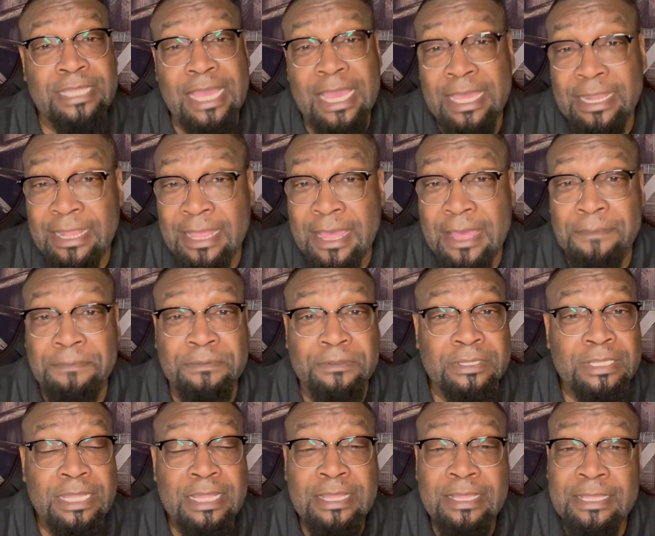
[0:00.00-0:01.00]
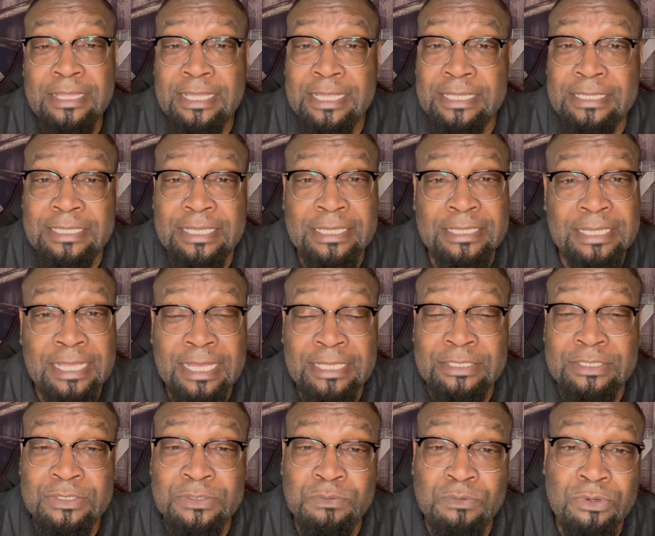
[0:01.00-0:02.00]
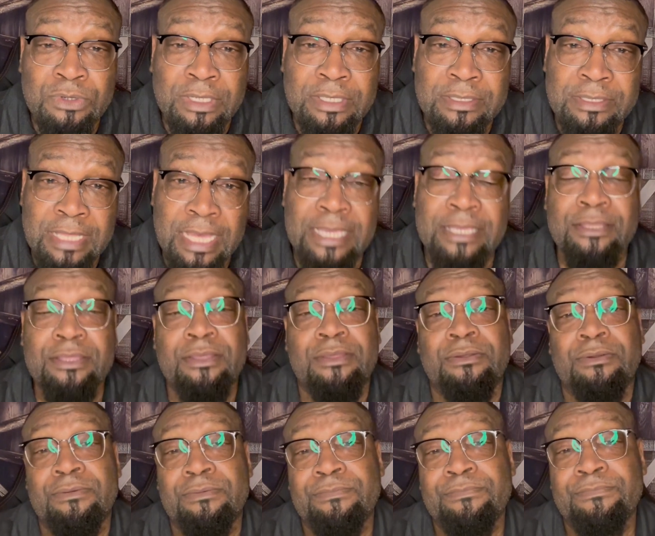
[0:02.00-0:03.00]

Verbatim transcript: That happened. And, and I just want to thank you.